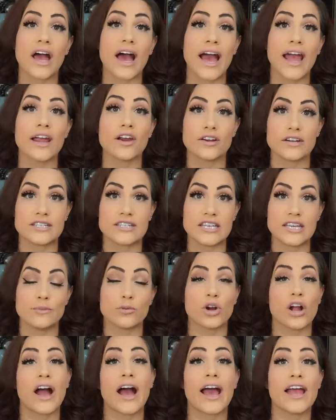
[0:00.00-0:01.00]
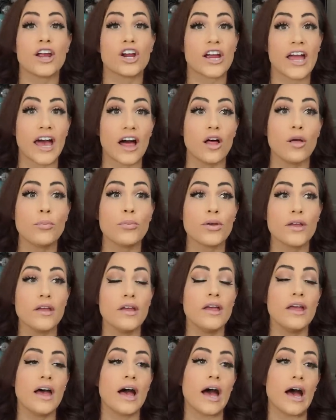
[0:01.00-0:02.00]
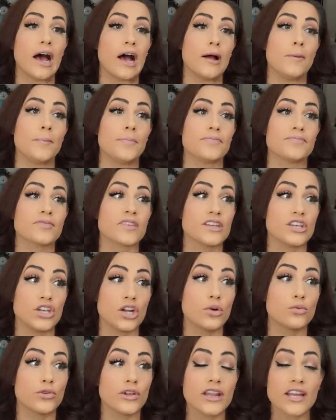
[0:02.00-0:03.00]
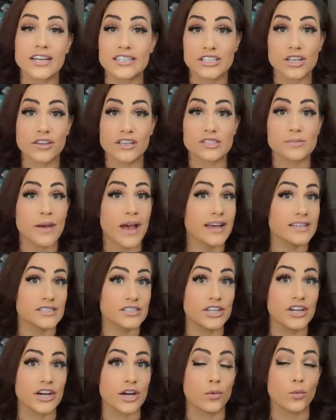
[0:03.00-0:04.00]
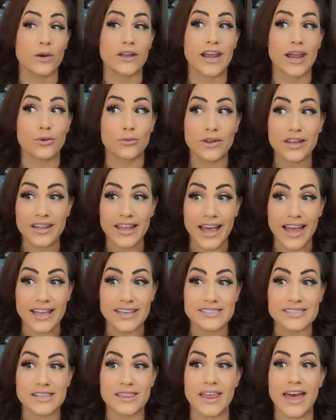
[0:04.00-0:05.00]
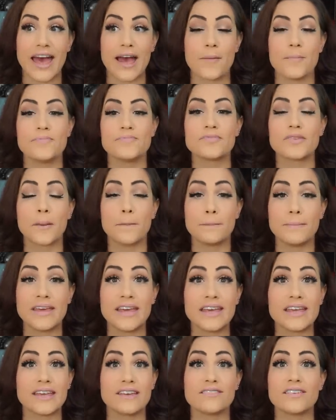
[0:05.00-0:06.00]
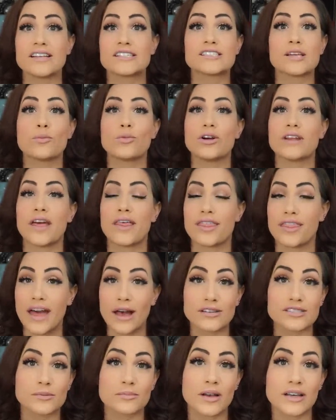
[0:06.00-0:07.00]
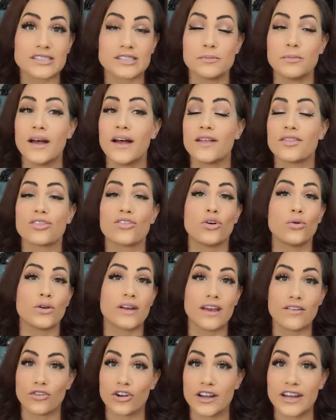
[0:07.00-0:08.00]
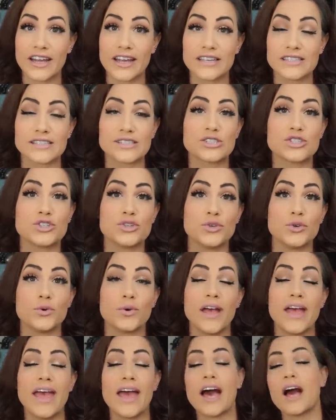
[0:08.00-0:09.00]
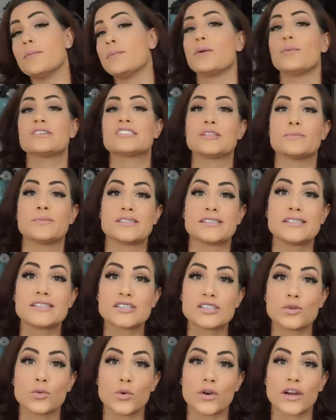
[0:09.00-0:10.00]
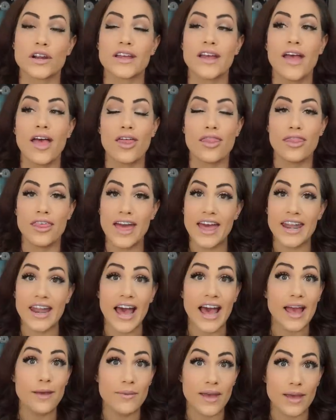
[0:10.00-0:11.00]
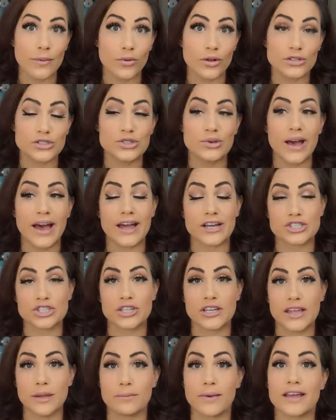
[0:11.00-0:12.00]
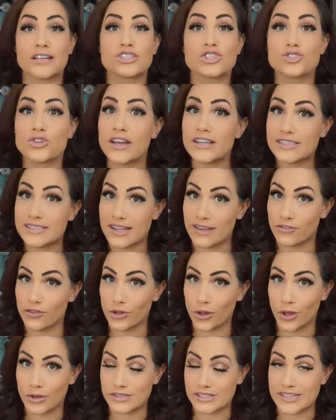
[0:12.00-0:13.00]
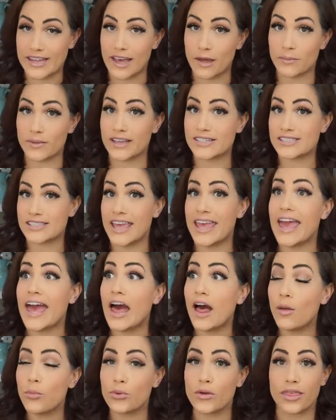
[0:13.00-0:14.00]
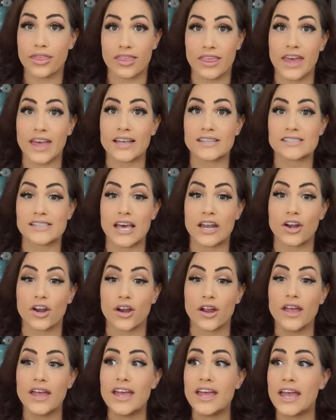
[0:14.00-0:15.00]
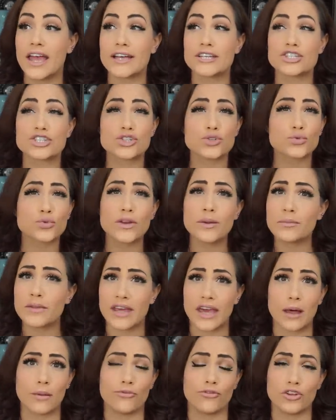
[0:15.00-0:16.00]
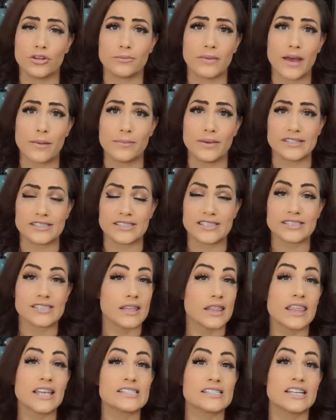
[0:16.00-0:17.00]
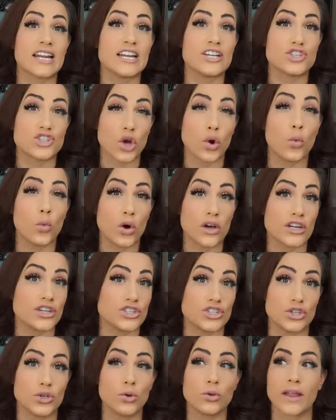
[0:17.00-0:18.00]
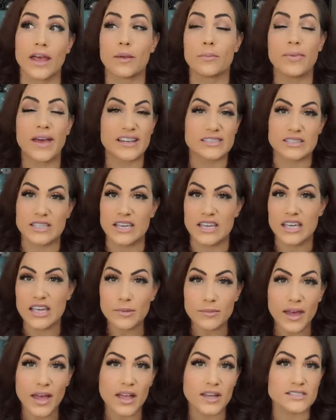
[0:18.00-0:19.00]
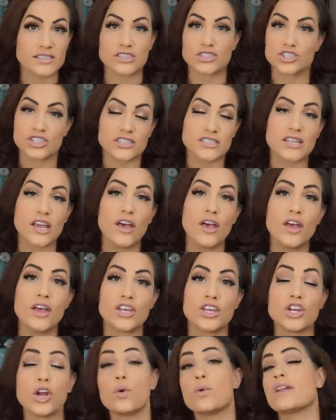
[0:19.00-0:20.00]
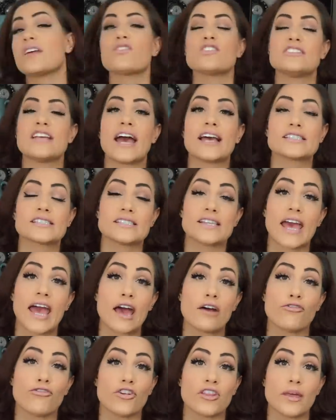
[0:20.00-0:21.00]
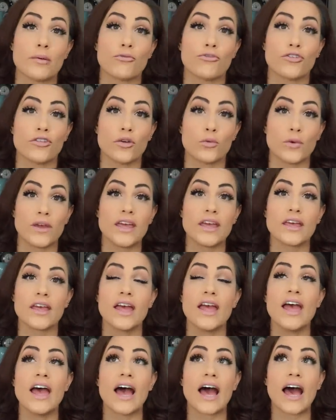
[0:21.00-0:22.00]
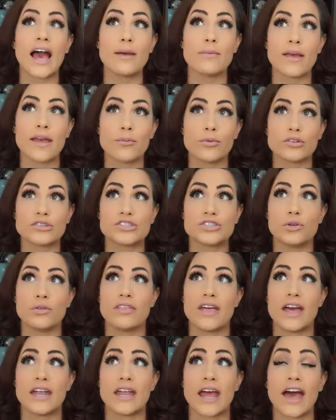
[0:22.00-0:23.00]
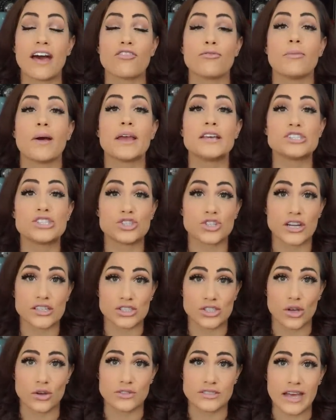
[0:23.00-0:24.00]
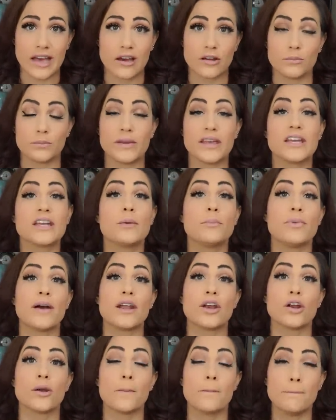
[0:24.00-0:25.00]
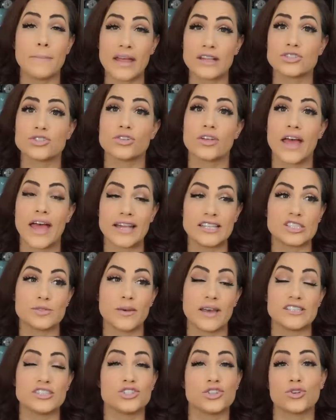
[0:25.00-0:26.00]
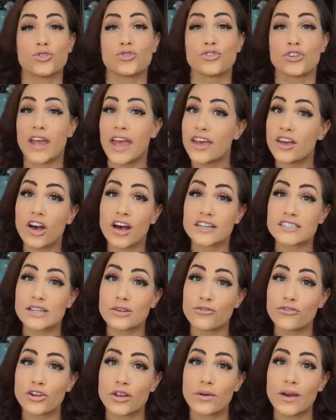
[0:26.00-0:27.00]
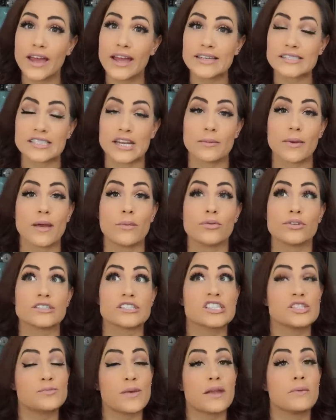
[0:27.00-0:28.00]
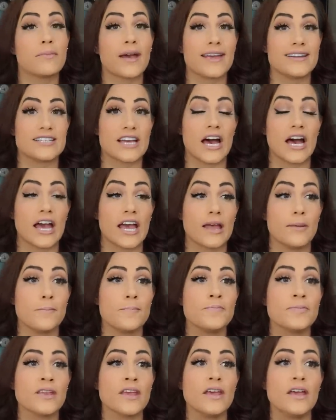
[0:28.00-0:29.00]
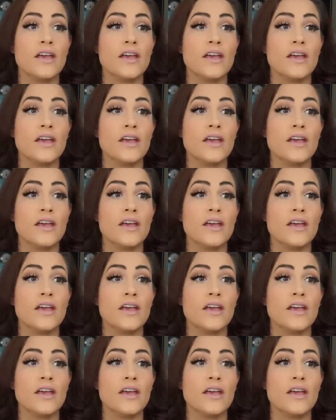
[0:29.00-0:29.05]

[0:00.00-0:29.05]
to hire a team or hire help, um, you know, really until this past year when I realized that me giving someone a thousand bucks a month or whatever it is to help me with some assistant work, then I'm able to actually, my stress level goes down because they help with things that are extremely helpful in my business and things that I don't want to do, like pesky emails and just, you know, whatever tasks I have for them for the week. I'm able to then have my stress go down, be in a better mental headspace to create content for you guys, and I'm able to spend my time